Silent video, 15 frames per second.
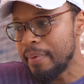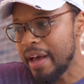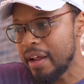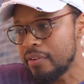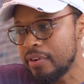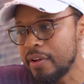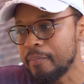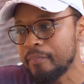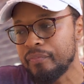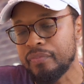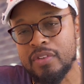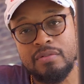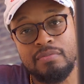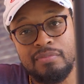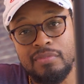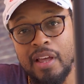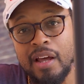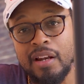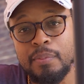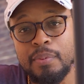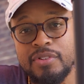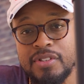Battery,
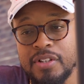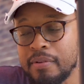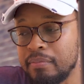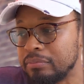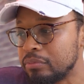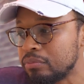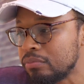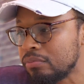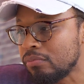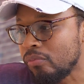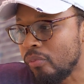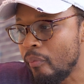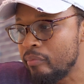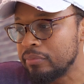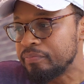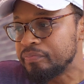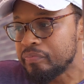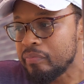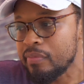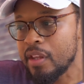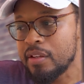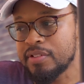90%. It
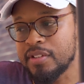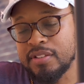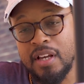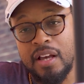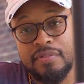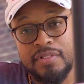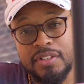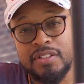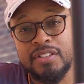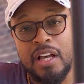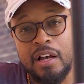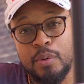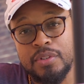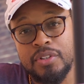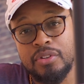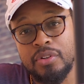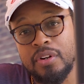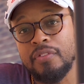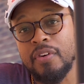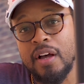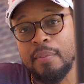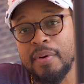says I have 6 hours and
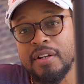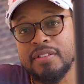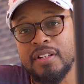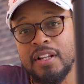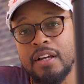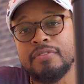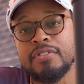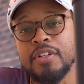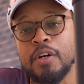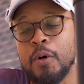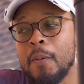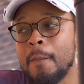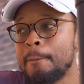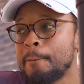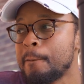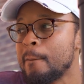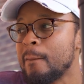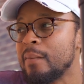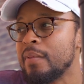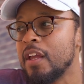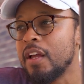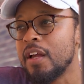35 minutes left, so
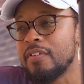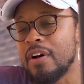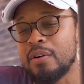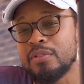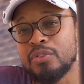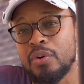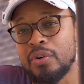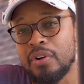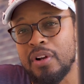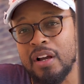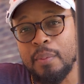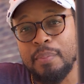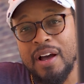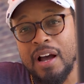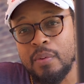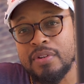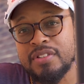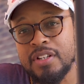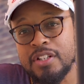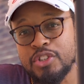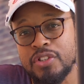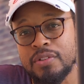if I was going on like a power
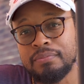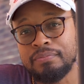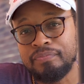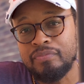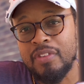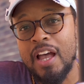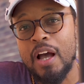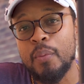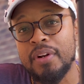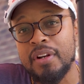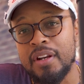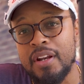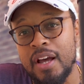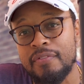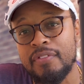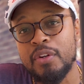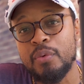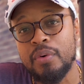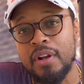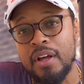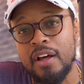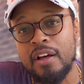session, I would
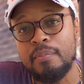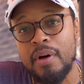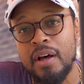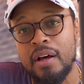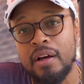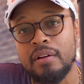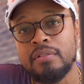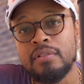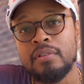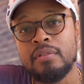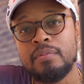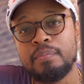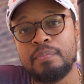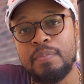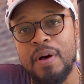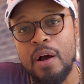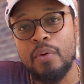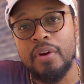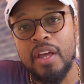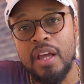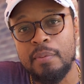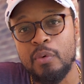definitely want to have my
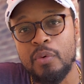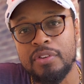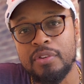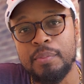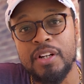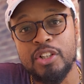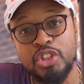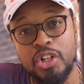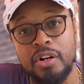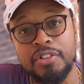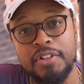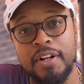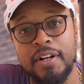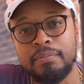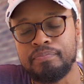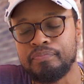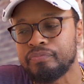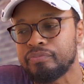power cable with me to charge it up.